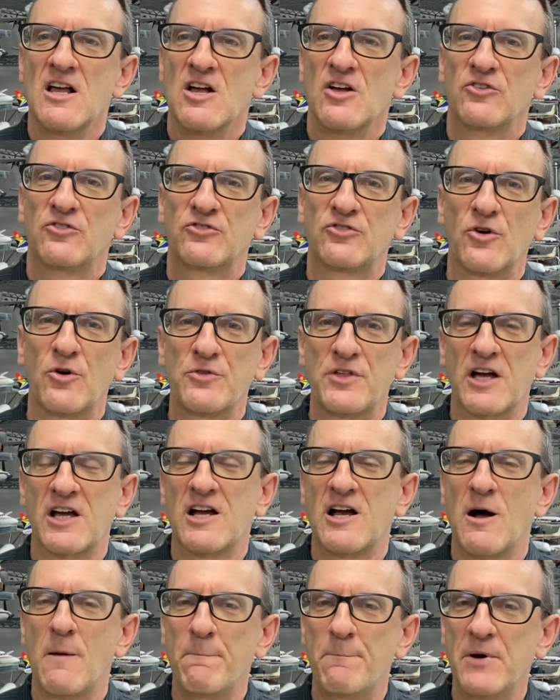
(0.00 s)
So the
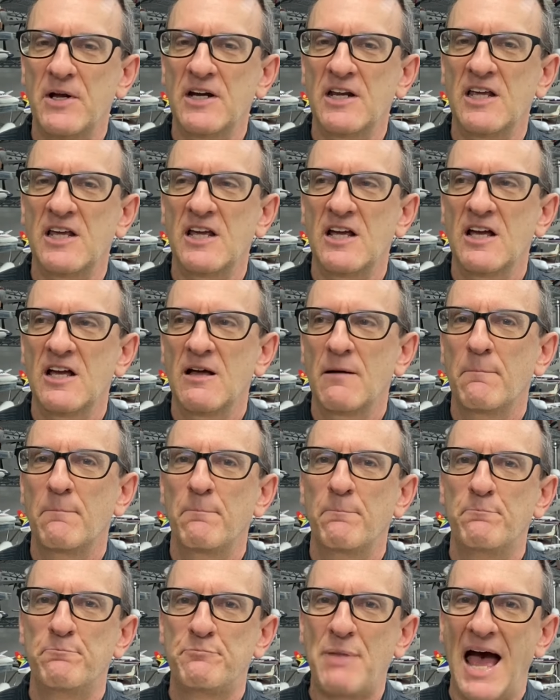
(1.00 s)
company
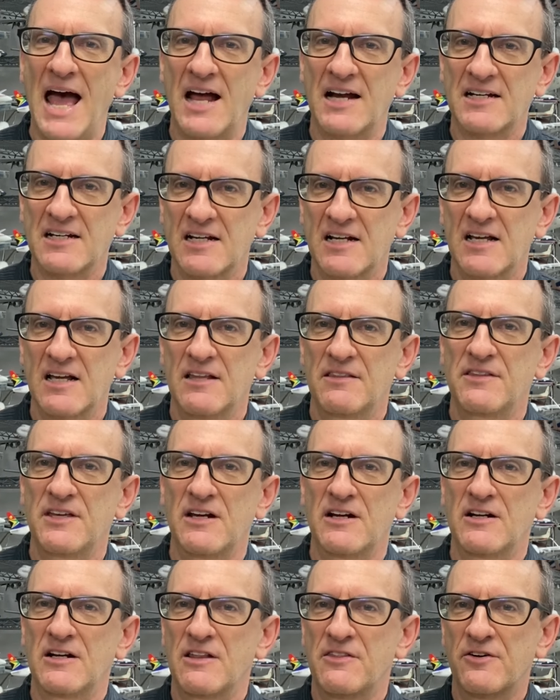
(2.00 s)
bet the,
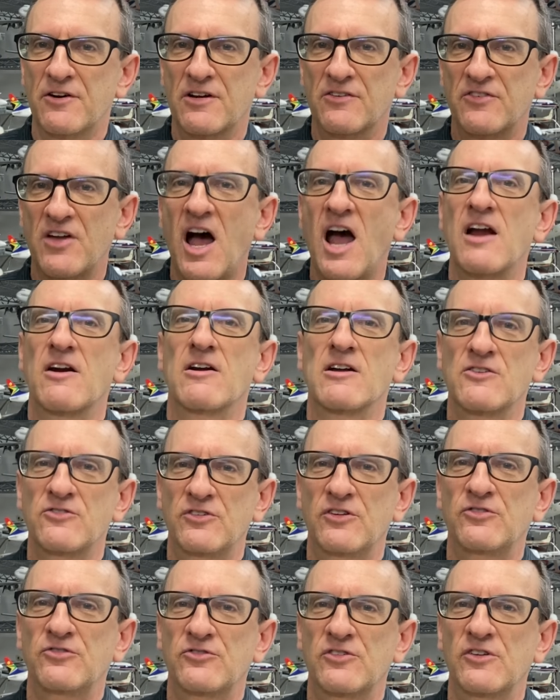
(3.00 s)
their entire
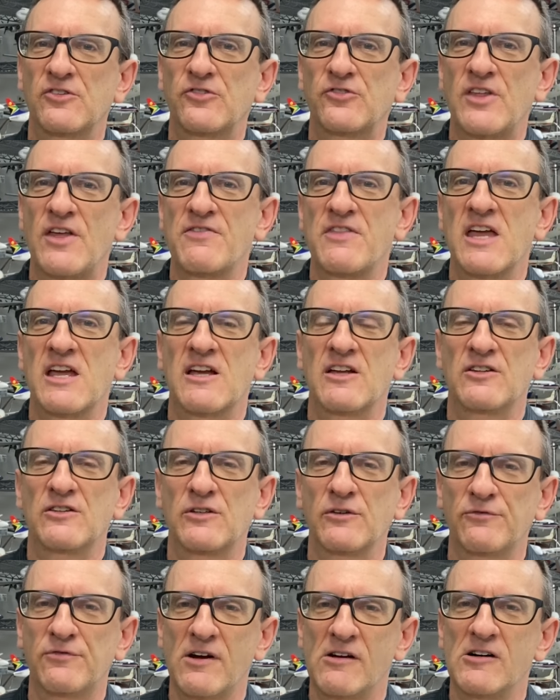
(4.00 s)
existence that they could
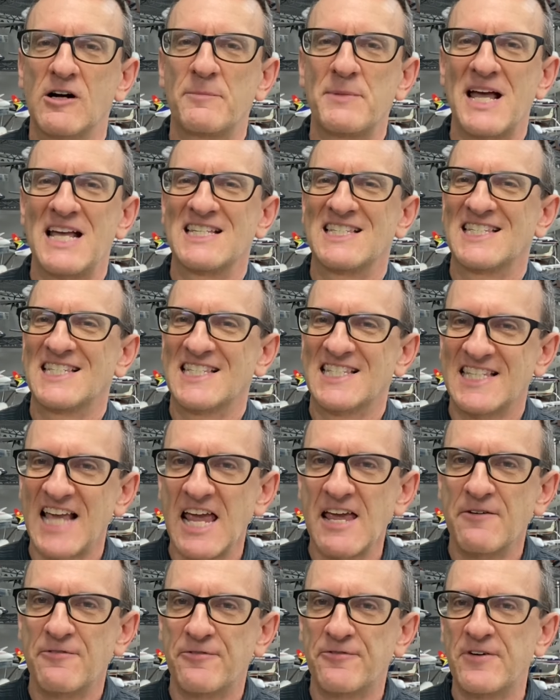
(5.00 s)
develop a
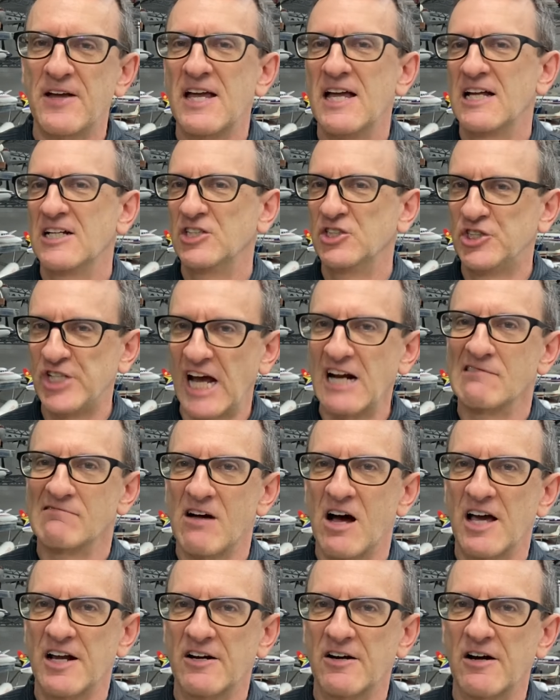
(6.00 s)
safe
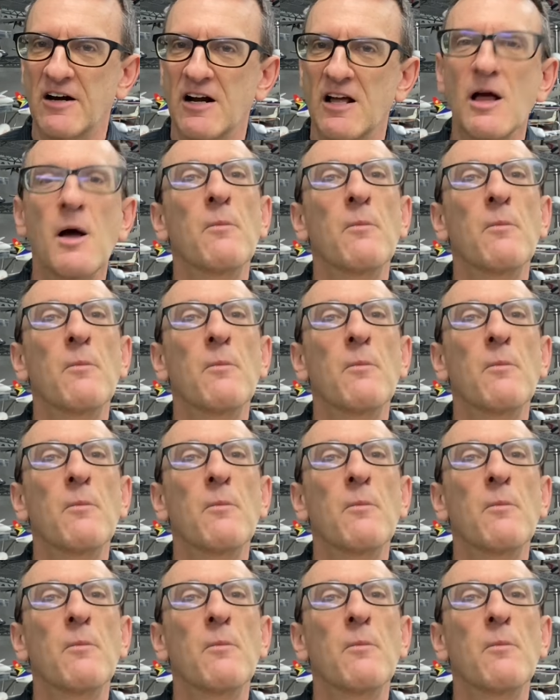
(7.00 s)
jetliner.